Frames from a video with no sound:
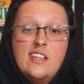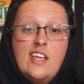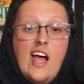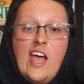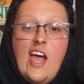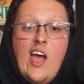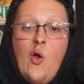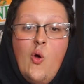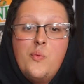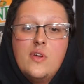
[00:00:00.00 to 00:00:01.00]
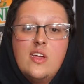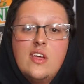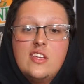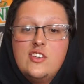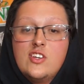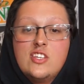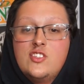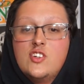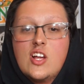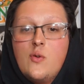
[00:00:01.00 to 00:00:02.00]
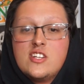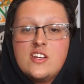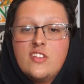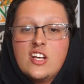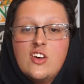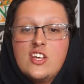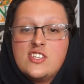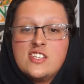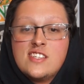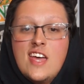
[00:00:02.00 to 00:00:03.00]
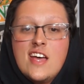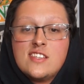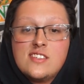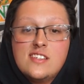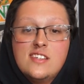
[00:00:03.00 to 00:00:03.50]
I hope it. You still gotta watch Never Let Go. That shit is gas.